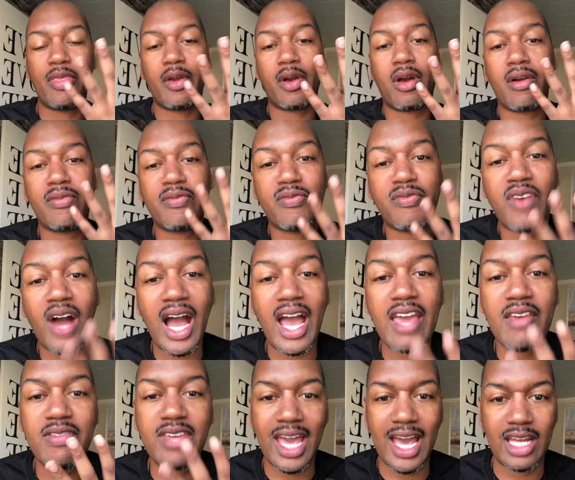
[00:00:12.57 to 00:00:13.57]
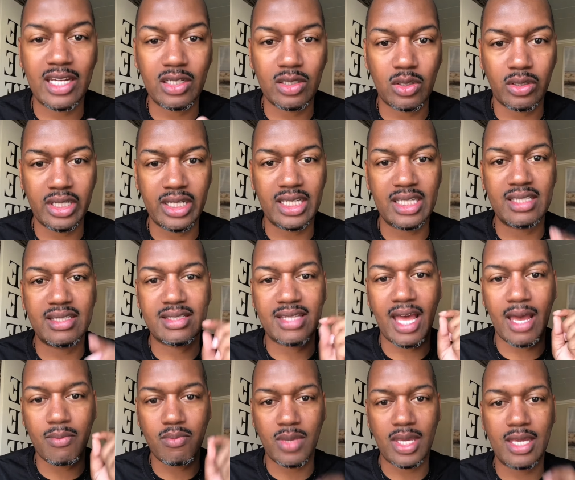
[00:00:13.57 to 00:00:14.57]
There are five categories
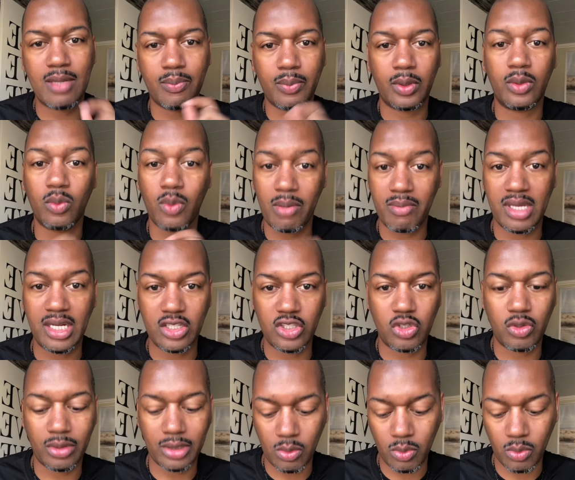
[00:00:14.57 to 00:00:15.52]
that men put women into,